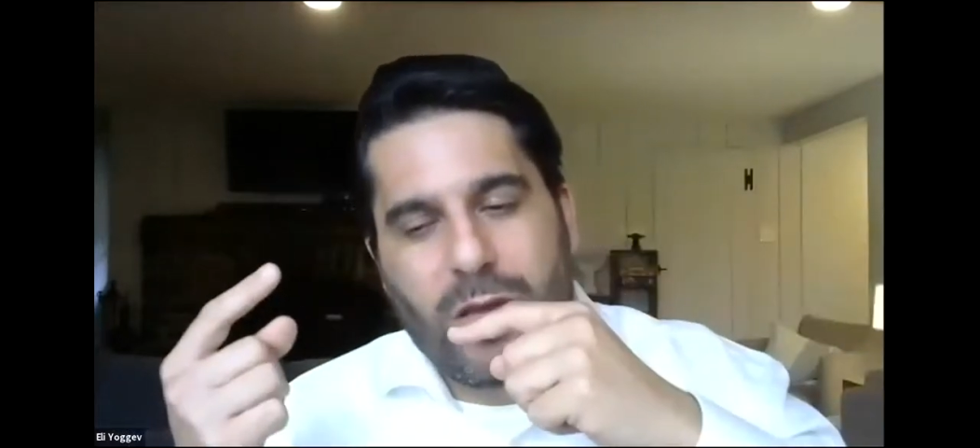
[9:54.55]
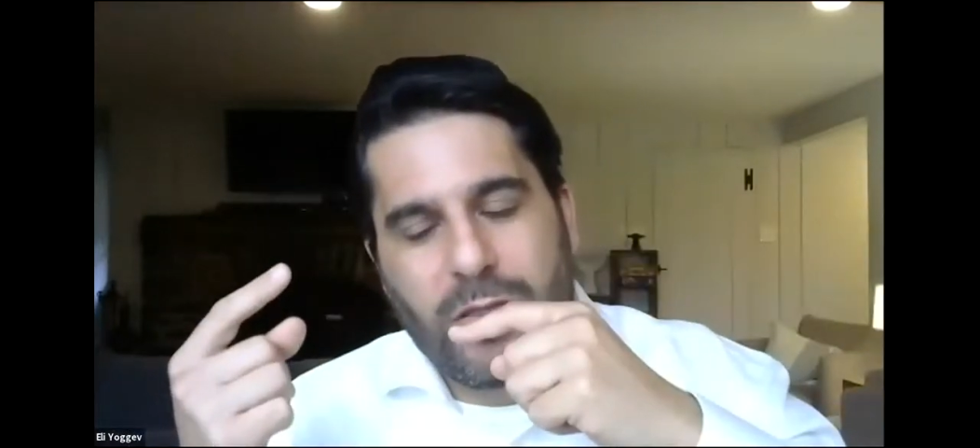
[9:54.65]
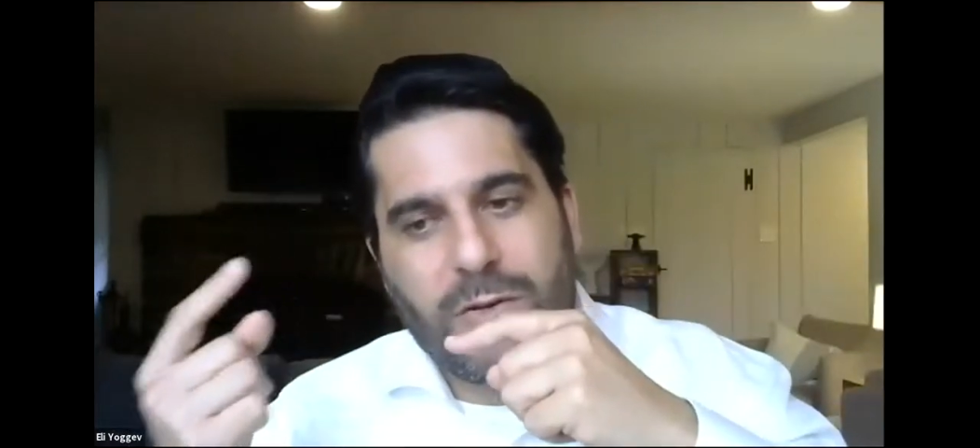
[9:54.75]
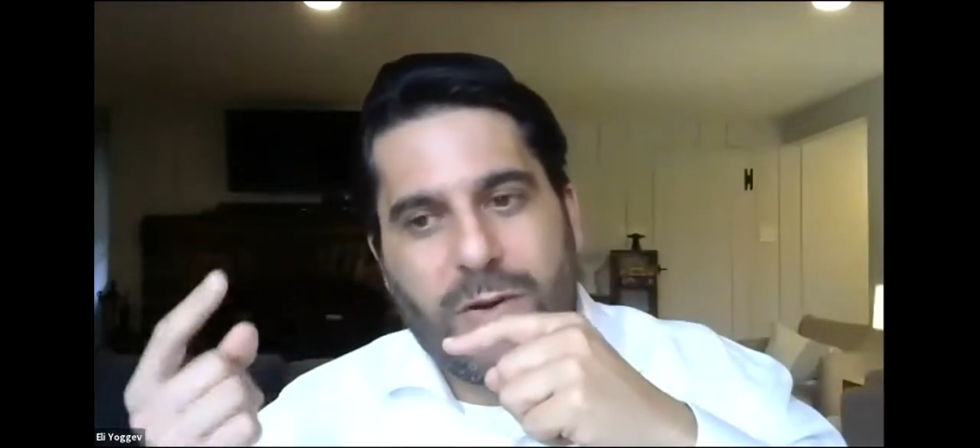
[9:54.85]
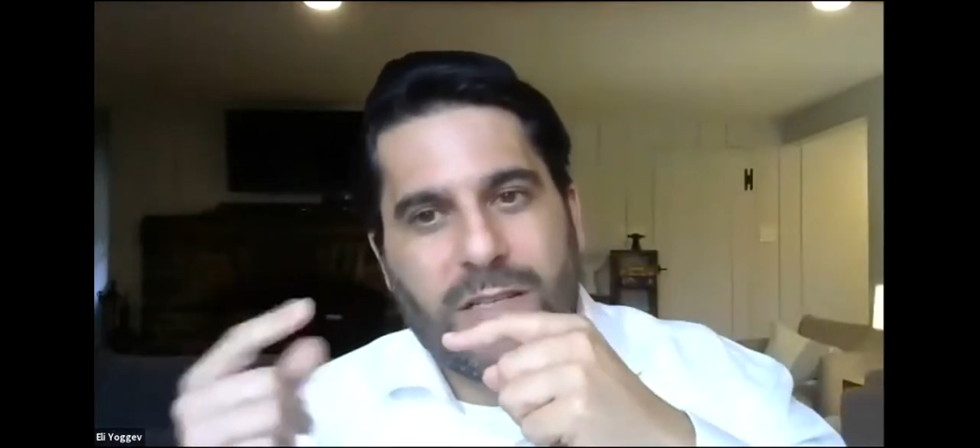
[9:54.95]

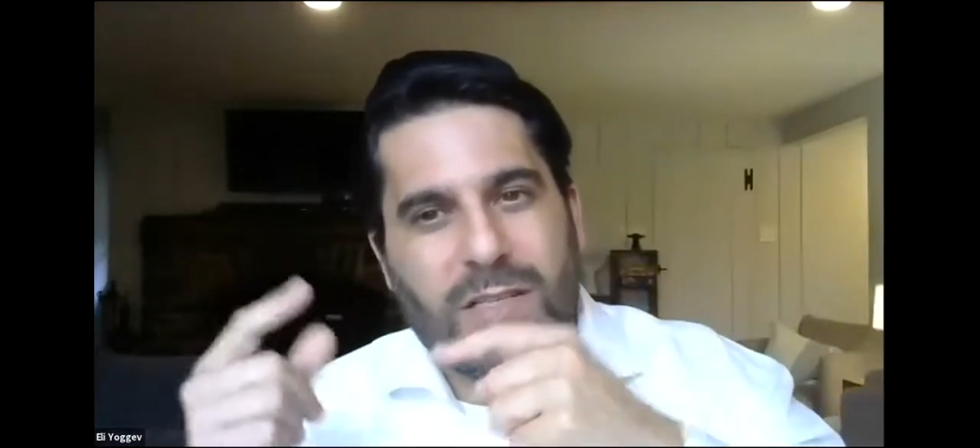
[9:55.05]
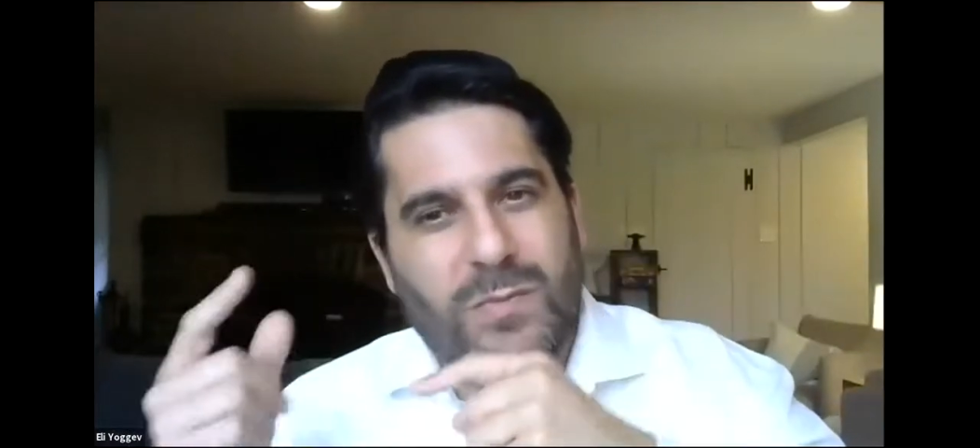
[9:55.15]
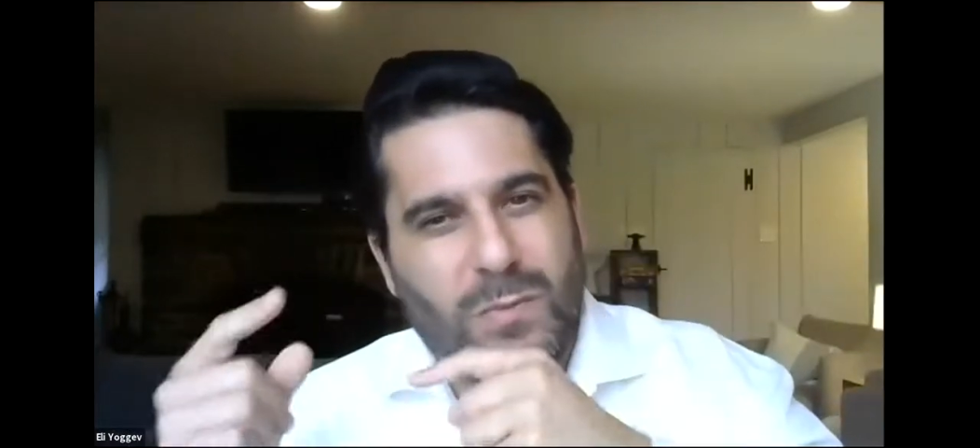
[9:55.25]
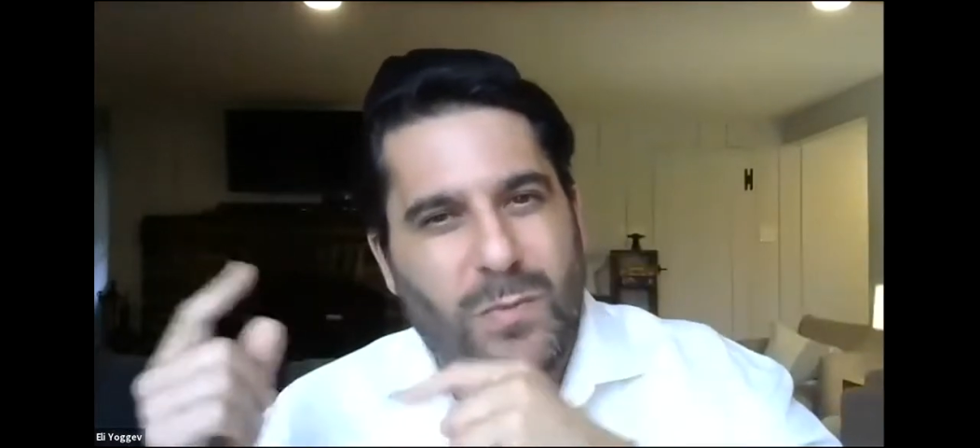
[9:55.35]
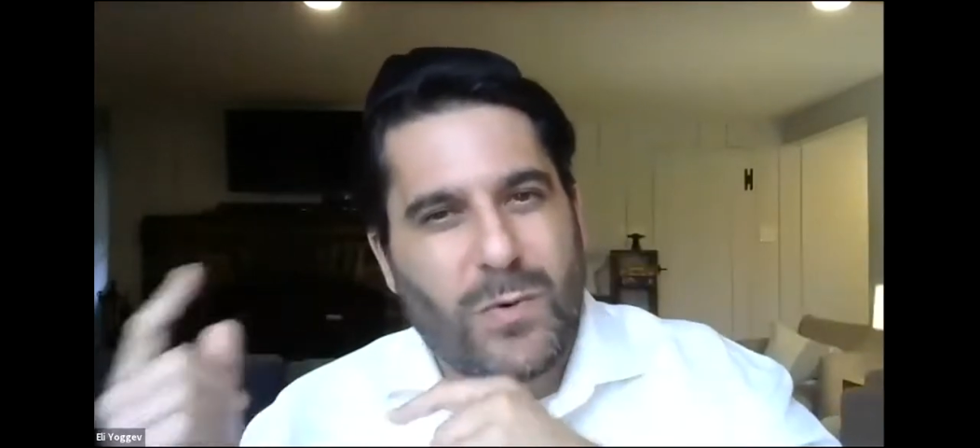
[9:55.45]
other directions,
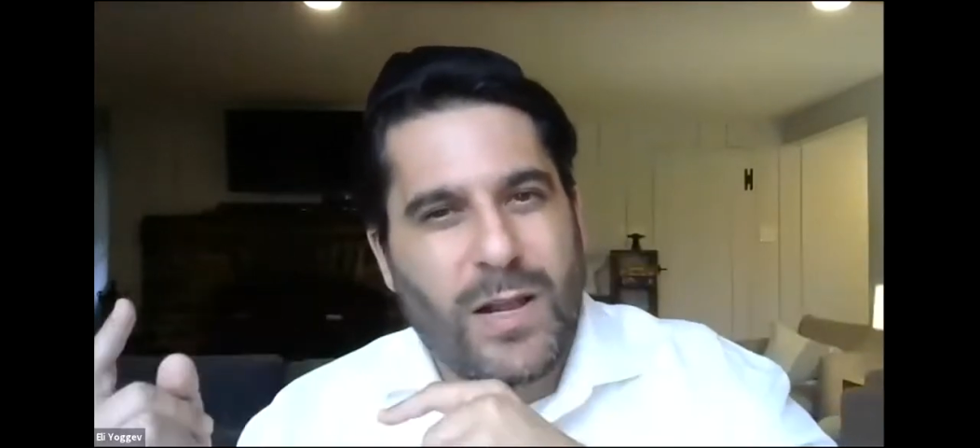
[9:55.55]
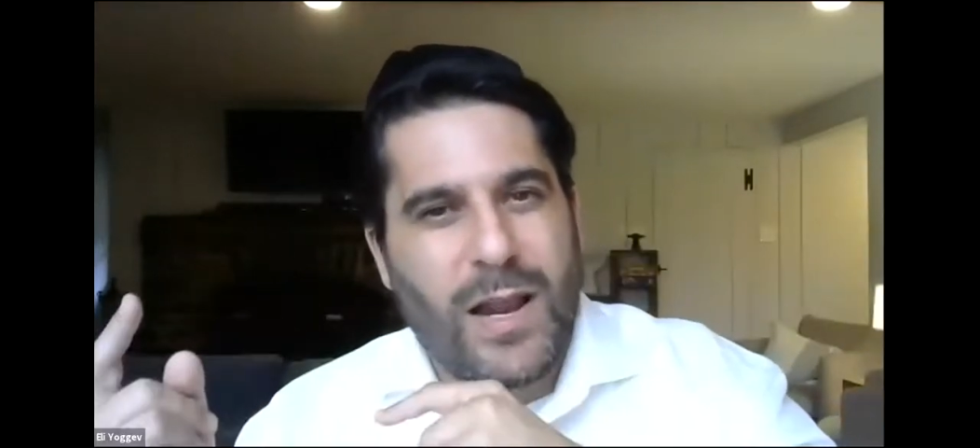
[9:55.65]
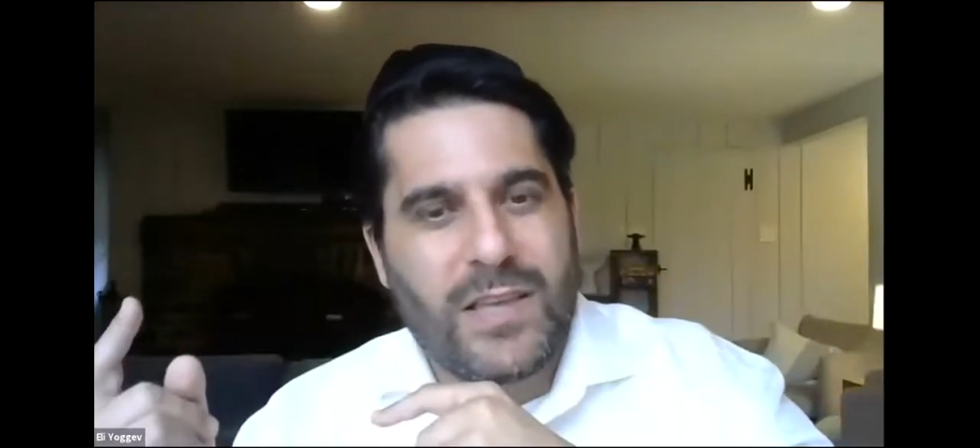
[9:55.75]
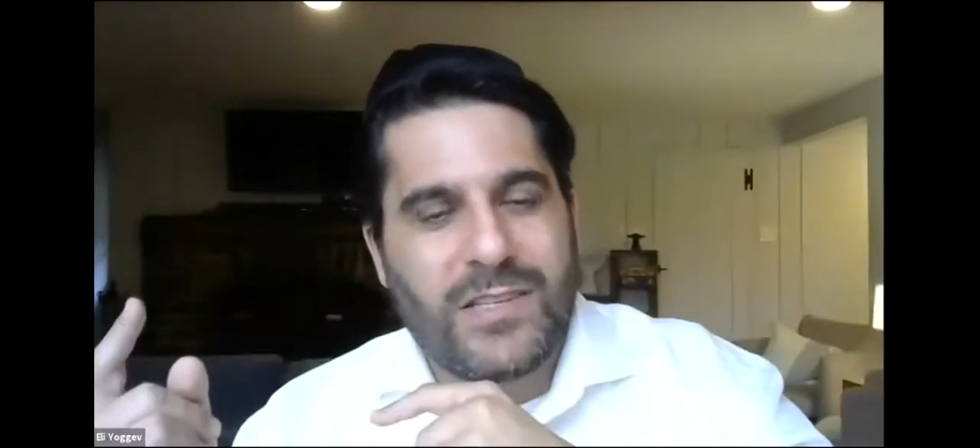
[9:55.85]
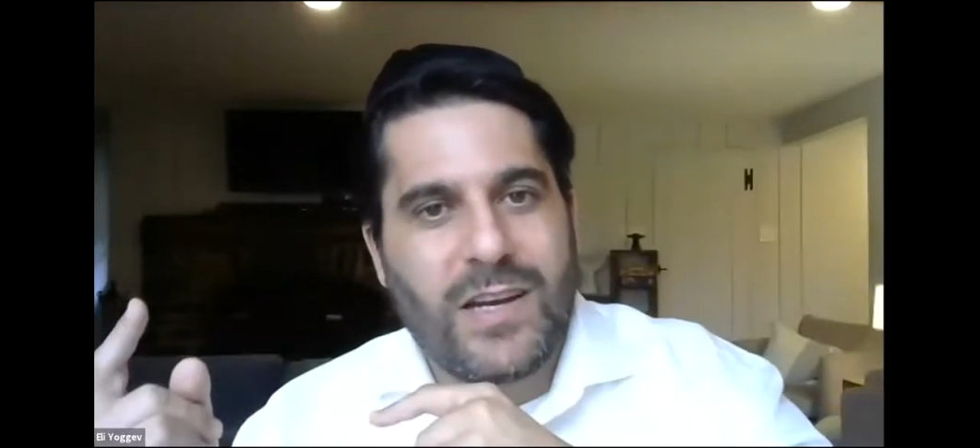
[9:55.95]
more in an
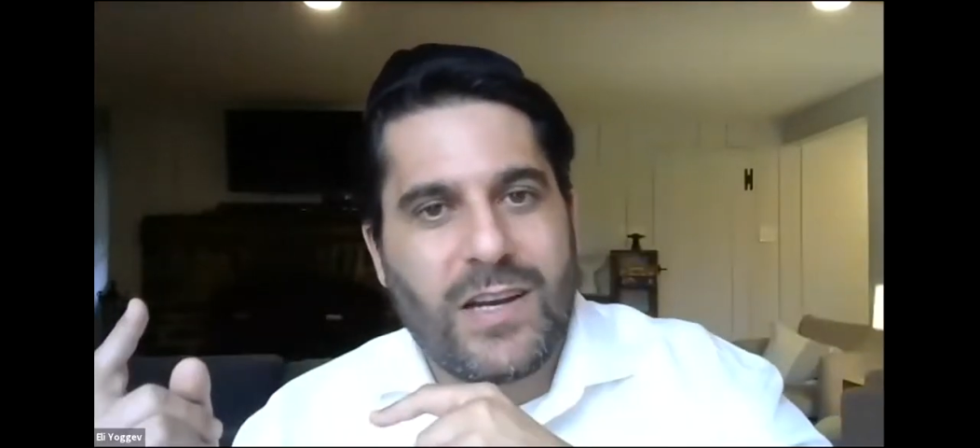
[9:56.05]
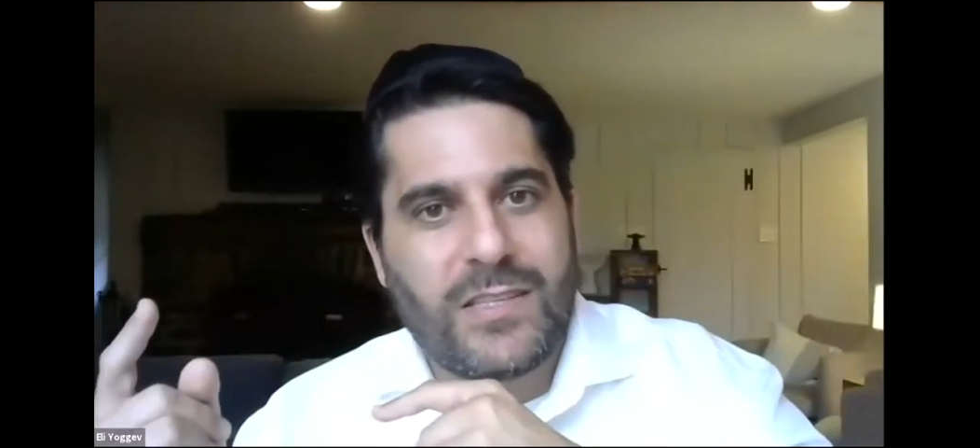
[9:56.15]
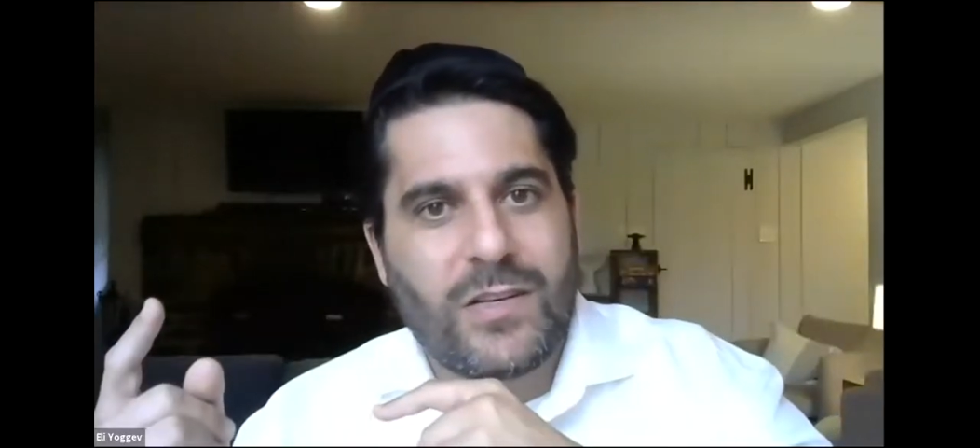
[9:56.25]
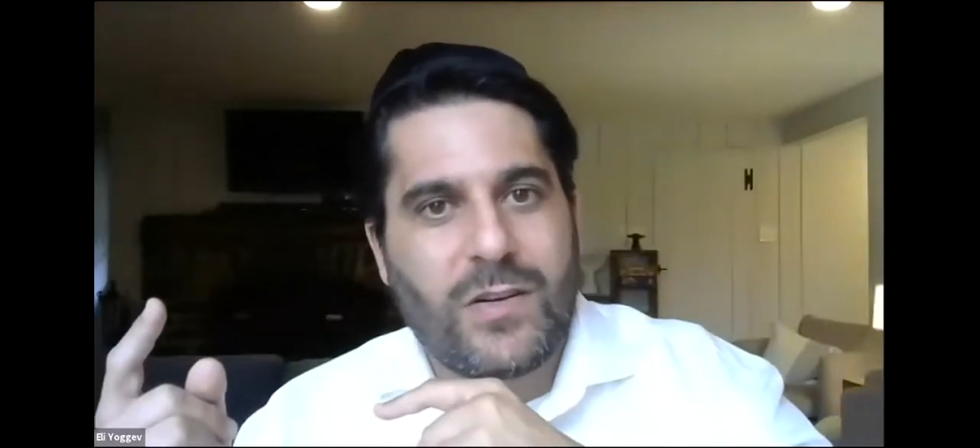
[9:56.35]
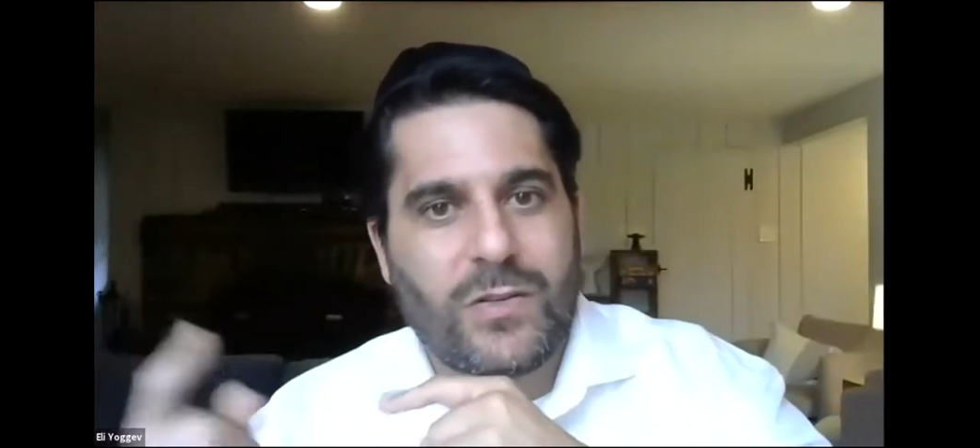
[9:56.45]

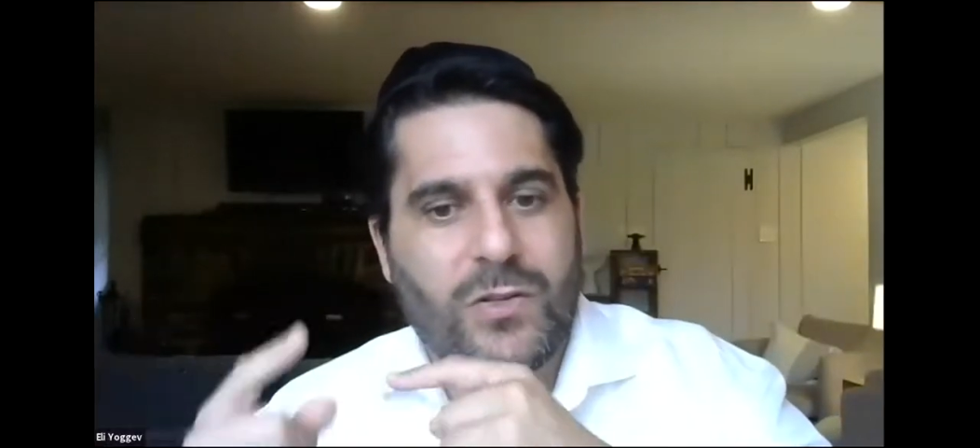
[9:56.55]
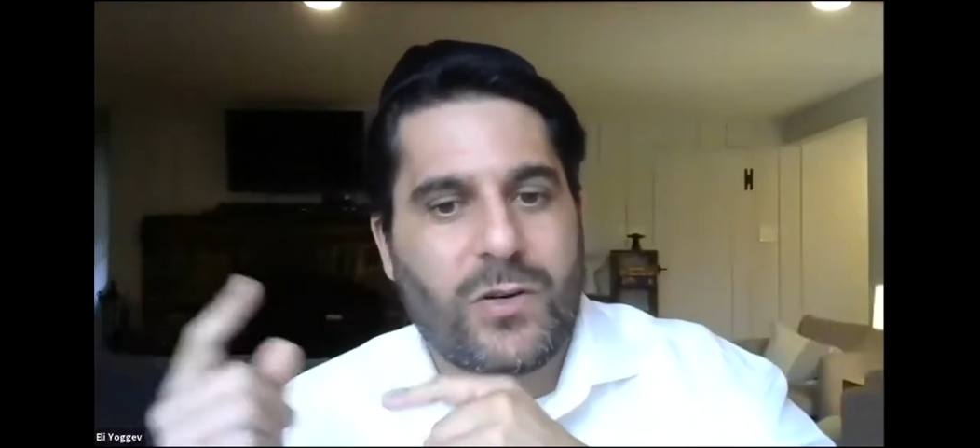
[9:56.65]
Ashkenazic culture